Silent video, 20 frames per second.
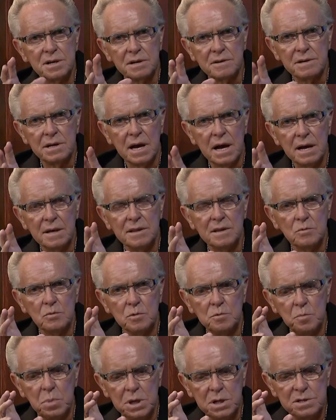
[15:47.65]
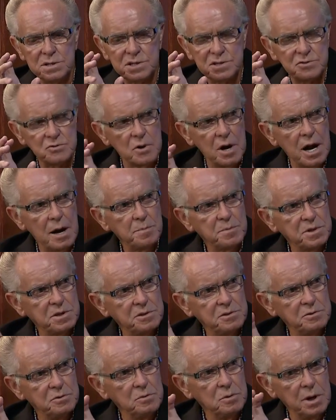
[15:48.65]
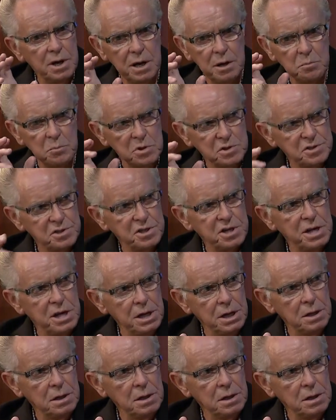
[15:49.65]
a guy that would be strapped to a oh, machine. Oh,